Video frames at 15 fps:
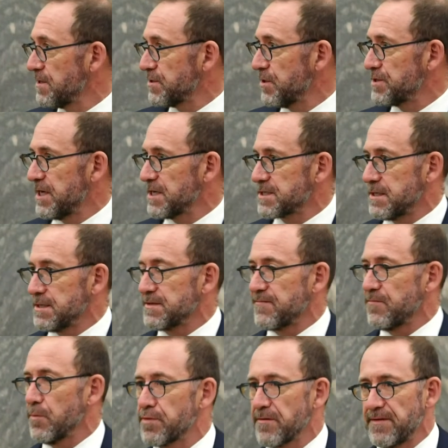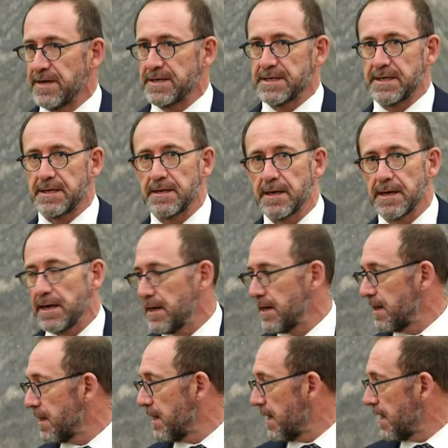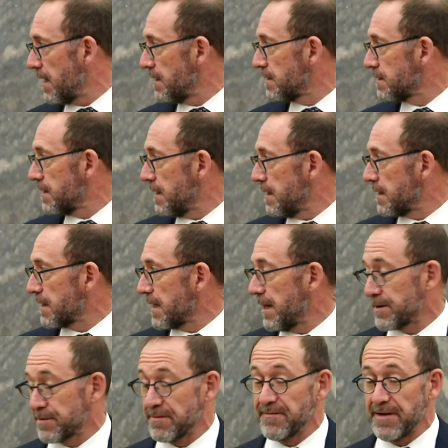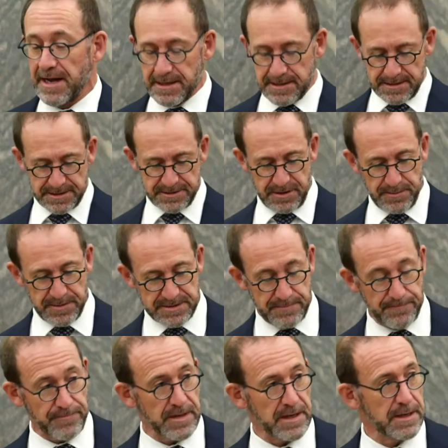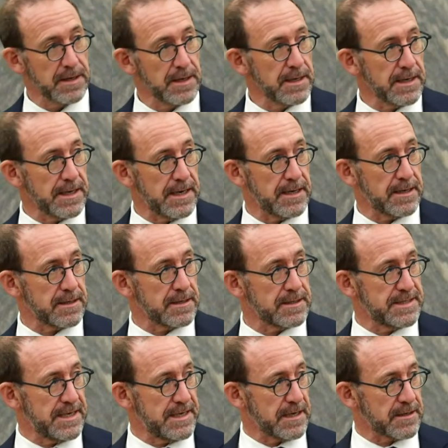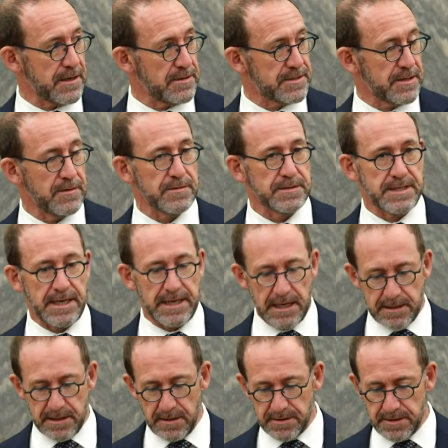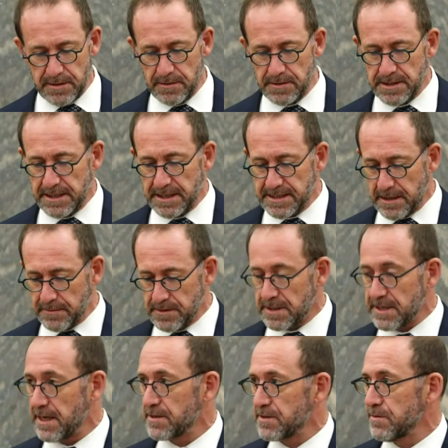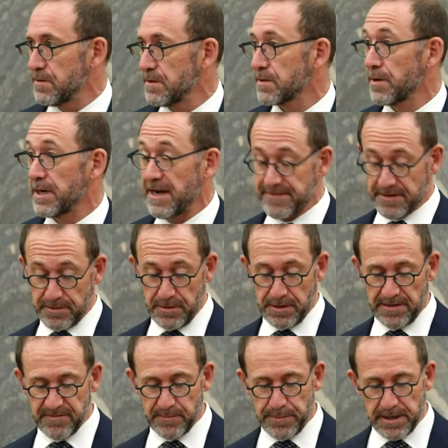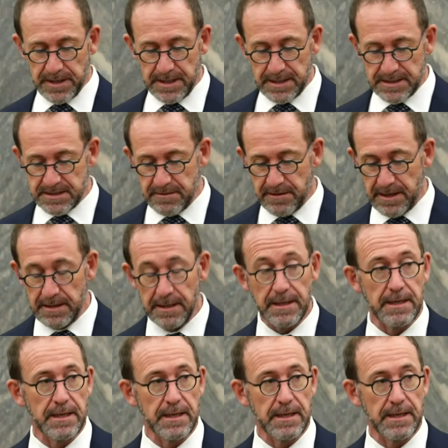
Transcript: Research Excellence for Preventing Countering Violent Extremism. Tēnā koutou, tēnā koutou, tēnā tātou katoa. Good afternoon, everybody. It's a great